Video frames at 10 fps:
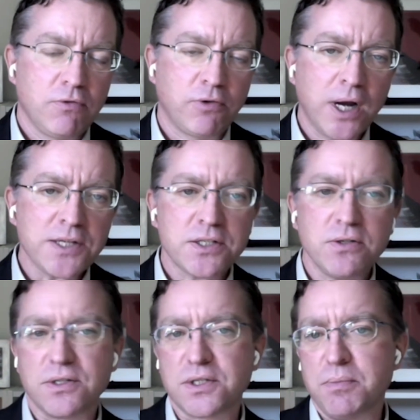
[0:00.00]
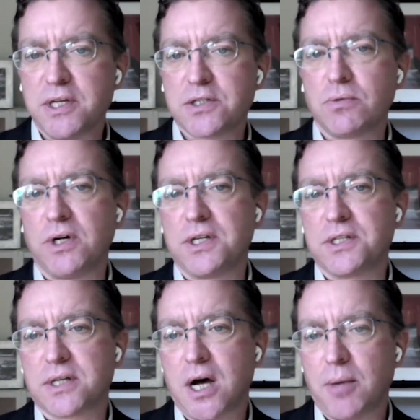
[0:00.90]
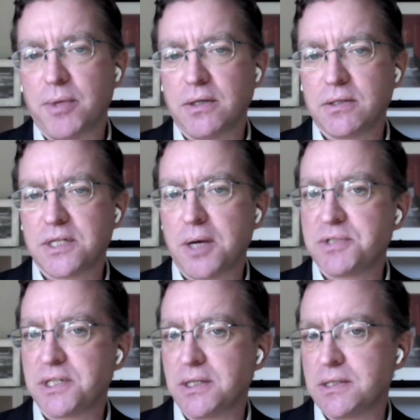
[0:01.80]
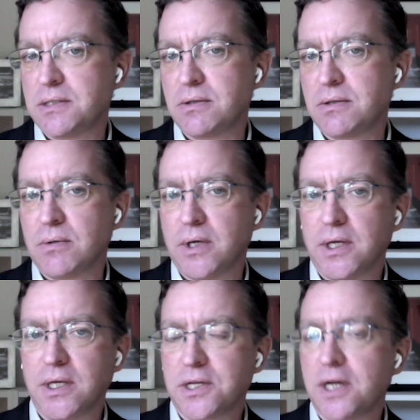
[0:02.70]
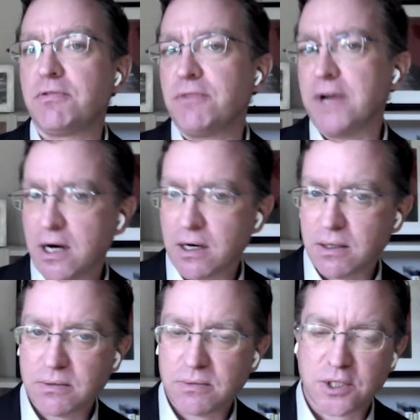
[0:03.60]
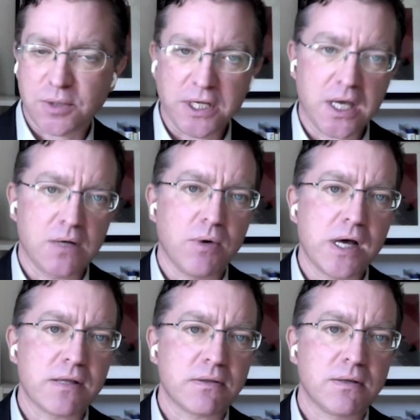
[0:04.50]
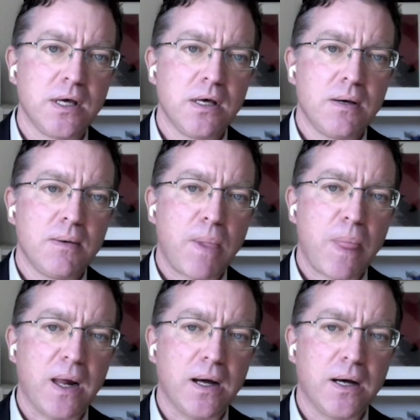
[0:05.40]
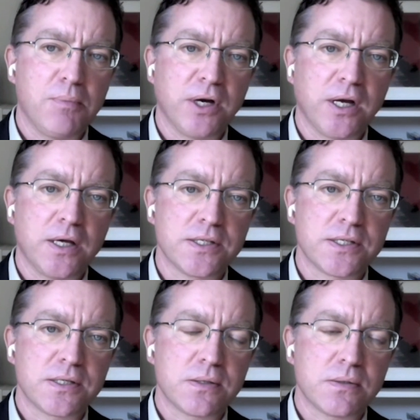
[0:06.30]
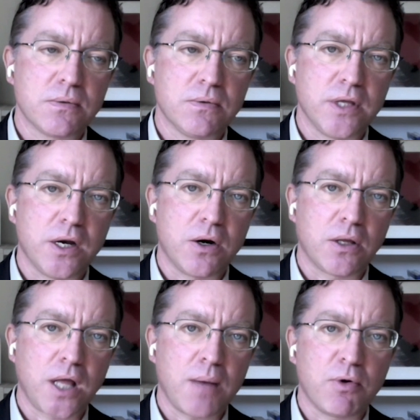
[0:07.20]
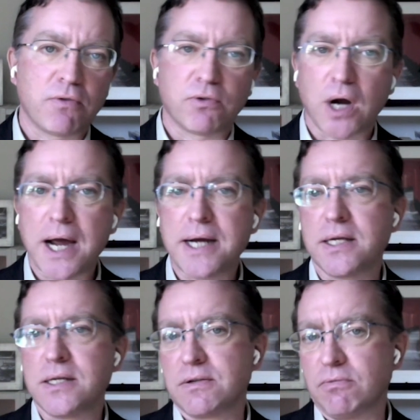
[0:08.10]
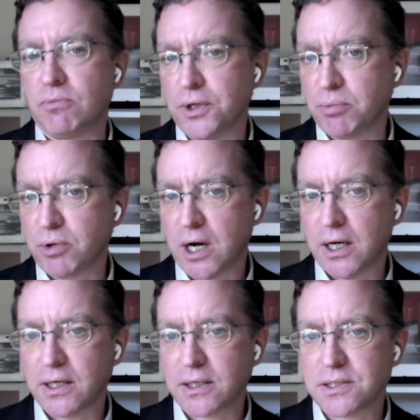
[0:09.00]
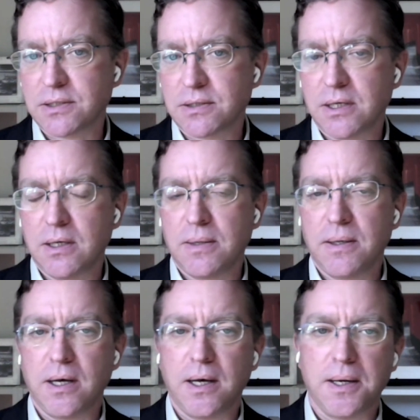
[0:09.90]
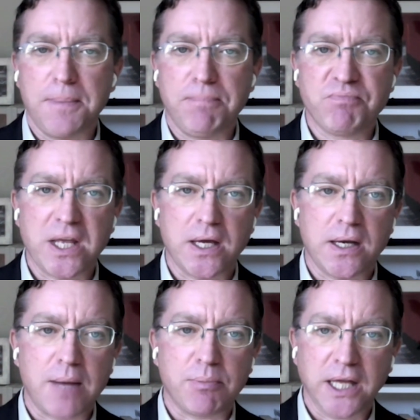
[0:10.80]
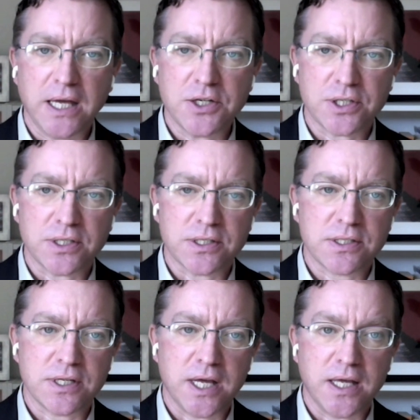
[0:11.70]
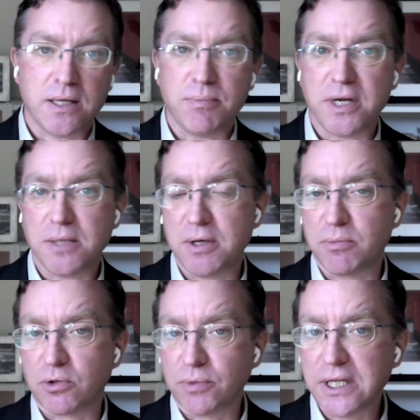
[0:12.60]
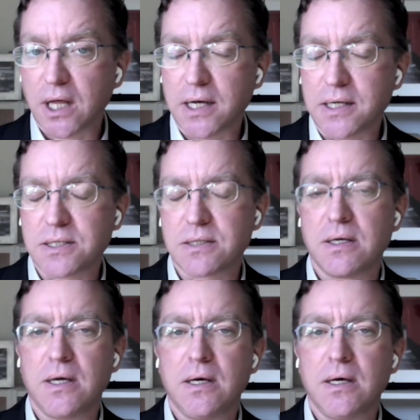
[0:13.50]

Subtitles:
For us to dismiss wood as a common substance is unfair to begin with, because there are a lot more varieties of wood products and applications today than many people realize.